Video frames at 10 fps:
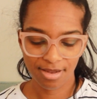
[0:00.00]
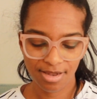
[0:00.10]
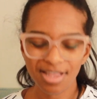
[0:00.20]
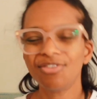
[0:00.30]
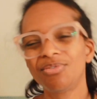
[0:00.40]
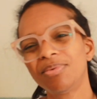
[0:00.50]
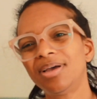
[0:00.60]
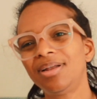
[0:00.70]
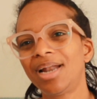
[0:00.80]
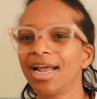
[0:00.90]
then this
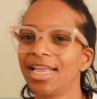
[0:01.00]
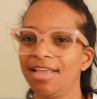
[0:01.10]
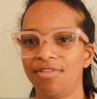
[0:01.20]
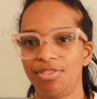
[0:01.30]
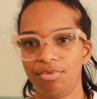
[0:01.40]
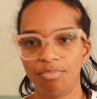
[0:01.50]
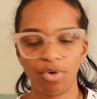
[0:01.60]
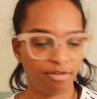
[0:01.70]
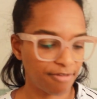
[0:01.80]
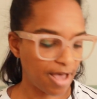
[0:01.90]
one, I gave it
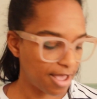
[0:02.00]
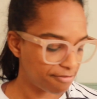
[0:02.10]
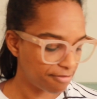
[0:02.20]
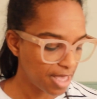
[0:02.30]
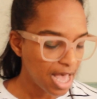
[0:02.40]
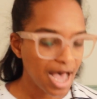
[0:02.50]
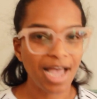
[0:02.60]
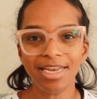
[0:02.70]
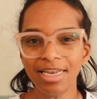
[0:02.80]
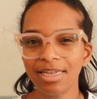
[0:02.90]
3.5.
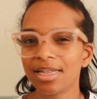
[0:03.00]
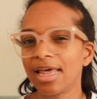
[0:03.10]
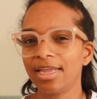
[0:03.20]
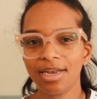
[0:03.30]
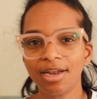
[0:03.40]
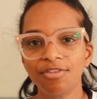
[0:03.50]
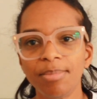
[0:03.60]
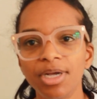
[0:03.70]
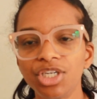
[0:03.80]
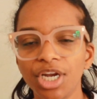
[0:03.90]
I didn't like it as
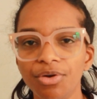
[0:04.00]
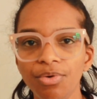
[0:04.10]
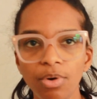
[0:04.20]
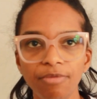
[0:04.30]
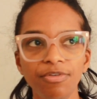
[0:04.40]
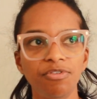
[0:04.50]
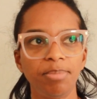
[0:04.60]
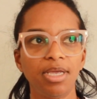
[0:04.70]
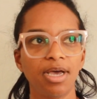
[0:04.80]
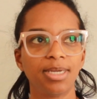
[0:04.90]
much. I don't know if it's
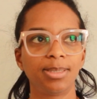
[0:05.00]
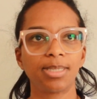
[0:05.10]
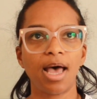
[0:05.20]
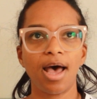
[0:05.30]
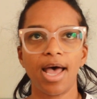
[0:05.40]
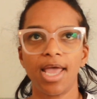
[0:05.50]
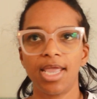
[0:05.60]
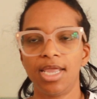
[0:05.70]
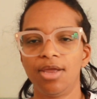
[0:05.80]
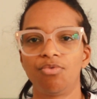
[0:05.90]
because
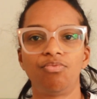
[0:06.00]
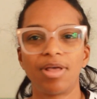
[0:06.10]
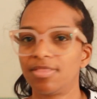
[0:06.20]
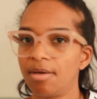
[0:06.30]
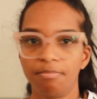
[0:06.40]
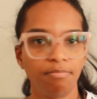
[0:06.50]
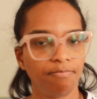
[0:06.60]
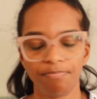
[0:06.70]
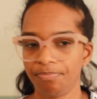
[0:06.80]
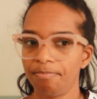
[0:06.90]
I read them
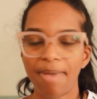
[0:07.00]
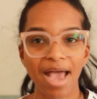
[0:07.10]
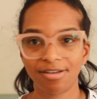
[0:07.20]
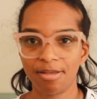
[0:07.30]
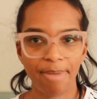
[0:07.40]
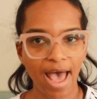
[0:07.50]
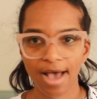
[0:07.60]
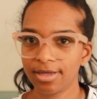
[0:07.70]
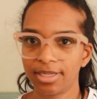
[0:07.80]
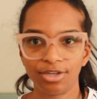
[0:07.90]
back to
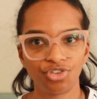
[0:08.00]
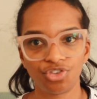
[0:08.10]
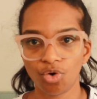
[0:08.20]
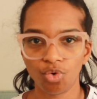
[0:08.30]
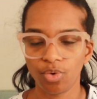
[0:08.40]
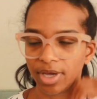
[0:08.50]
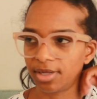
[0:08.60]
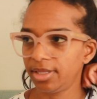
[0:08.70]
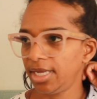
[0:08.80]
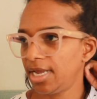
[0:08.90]
back like so
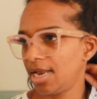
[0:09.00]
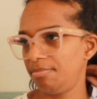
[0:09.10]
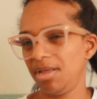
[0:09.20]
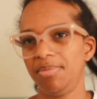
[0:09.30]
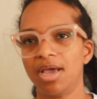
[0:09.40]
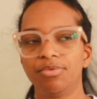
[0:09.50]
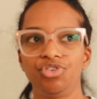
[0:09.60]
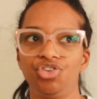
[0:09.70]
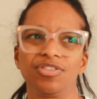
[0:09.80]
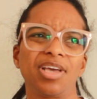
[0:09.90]
quickly, and maybe I
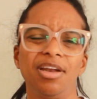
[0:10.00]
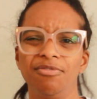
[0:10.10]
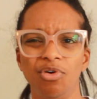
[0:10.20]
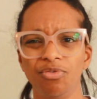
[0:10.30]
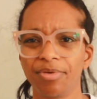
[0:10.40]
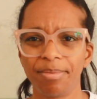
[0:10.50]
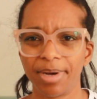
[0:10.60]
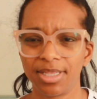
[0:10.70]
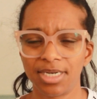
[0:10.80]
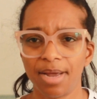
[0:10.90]
was just kind of over it
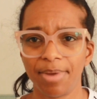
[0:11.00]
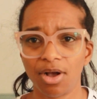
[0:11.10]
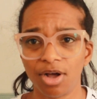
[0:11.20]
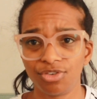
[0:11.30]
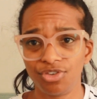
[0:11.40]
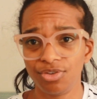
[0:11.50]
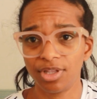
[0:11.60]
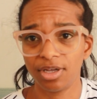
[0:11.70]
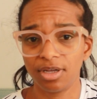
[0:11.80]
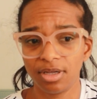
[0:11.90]
by the time I got to
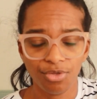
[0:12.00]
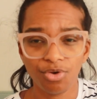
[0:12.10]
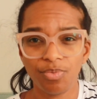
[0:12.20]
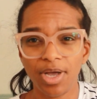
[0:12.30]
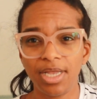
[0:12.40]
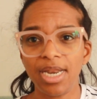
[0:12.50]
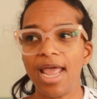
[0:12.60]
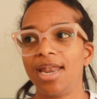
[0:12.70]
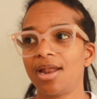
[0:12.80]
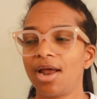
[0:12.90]
the third one.
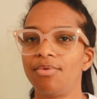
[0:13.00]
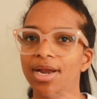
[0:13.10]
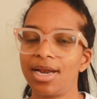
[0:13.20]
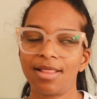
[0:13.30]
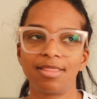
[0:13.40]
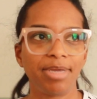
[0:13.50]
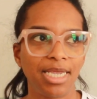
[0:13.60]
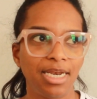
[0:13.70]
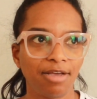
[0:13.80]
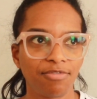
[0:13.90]
And I read it at the
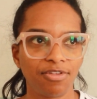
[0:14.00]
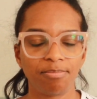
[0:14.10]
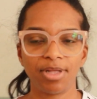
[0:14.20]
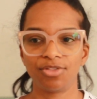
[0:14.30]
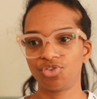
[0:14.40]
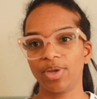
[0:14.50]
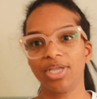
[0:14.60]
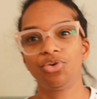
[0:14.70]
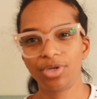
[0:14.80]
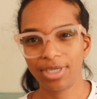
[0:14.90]
beginning of this month, so I
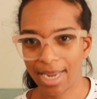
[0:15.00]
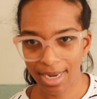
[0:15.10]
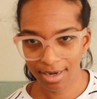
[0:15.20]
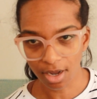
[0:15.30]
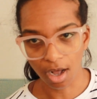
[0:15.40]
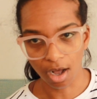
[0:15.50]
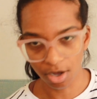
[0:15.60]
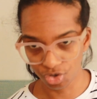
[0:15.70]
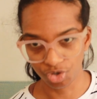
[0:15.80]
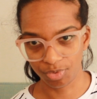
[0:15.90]
can't
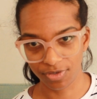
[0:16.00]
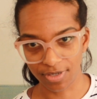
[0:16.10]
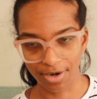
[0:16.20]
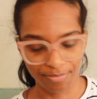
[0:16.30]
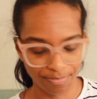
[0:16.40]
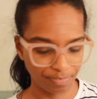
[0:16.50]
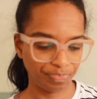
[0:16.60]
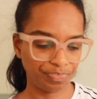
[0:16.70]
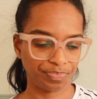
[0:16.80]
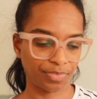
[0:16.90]
100%
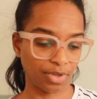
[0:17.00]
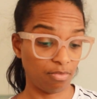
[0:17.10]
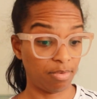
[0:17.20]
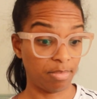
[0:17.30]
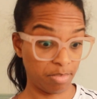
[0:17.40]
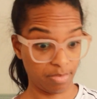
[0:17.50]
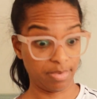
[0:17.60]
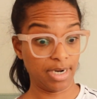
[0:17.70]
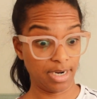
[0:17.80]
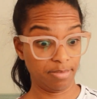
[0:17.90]
remember
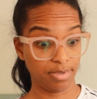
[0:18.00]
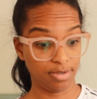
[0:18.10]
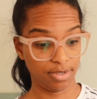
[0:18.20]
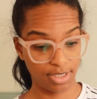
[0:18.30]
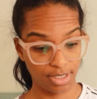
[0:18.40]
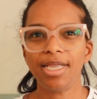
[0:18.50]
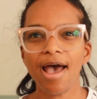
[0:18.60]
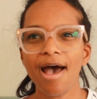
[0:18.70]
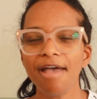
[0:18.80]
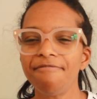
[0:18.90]
what happened.
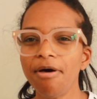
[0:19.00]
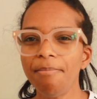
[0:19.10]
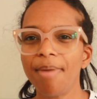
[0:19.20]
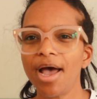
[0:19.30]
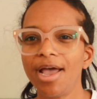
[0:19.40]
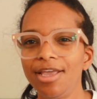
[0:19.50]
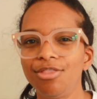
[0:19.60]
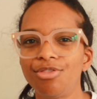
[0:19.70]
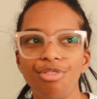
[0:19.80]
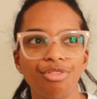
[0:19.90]
Yeah, I felt
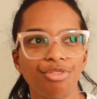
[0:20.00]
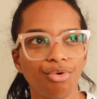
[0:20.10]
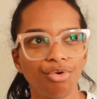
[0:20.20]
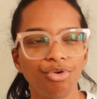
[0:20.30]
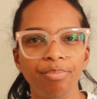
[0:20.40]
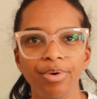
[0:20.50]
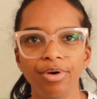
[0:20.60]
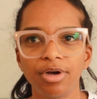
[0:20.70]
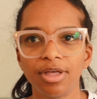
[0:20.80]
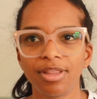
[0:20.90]
by the third
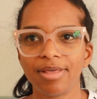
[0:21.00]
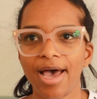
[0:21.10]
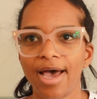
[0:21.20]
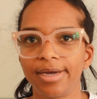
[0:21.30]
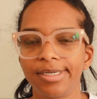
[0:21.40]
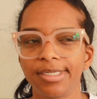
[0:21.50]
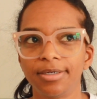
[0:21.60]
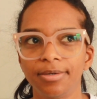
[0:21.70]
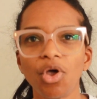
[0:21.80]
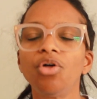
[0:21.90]
book that
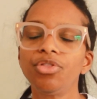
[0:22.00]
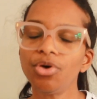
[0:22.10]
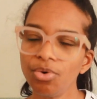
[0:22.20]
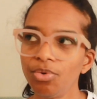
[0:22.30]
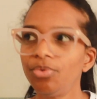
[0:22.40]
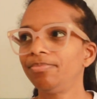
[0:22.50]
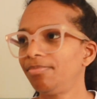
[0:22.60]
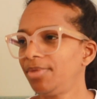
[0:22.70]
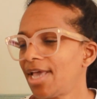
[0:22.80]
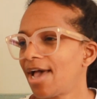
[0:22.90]
although,
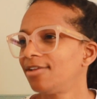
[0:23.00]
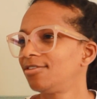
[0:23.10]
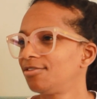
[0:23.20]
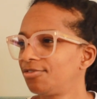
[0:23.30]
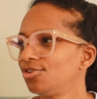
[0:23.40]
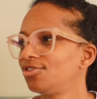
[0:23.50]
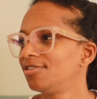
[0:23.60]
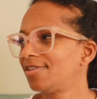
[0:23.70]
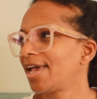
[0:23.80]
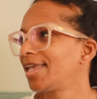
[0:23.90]
yes, the first and
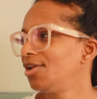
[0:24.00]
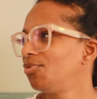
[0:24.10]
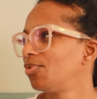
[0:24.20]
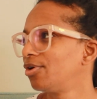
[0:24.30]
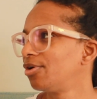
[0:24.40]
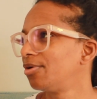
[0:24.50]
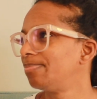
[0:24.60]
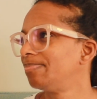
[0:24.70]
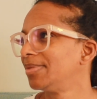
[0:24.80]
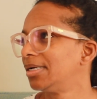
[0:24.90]
second were,
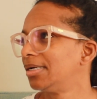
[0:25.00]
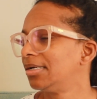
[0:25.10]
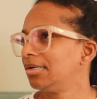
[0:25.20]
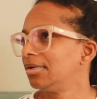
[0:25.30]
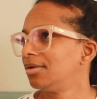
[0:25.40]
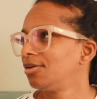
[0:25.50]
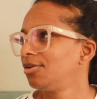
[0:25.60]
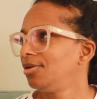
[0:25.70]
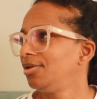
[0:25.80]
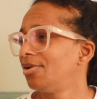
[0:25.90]

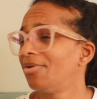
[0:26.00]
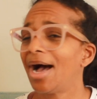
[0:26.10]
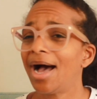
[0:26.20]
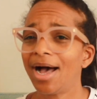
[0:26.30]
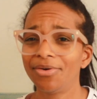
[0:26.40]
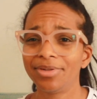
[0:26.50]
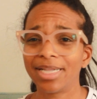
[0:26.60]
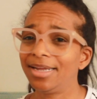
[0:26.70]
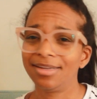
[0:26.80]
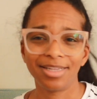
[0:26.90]
you know, how
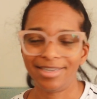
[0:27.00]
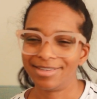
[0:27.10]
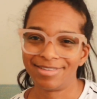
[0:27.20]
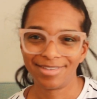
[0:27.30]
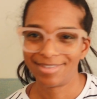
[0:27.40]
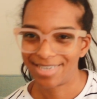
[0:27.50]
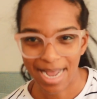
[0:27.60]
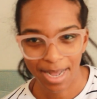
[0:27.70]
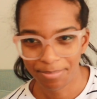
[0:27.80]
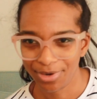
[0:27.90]
likely is this to
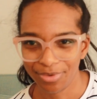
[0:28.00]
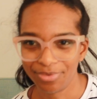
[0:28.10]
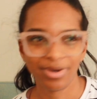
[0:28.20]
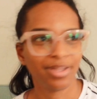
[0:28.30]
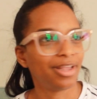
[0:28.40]
happen in real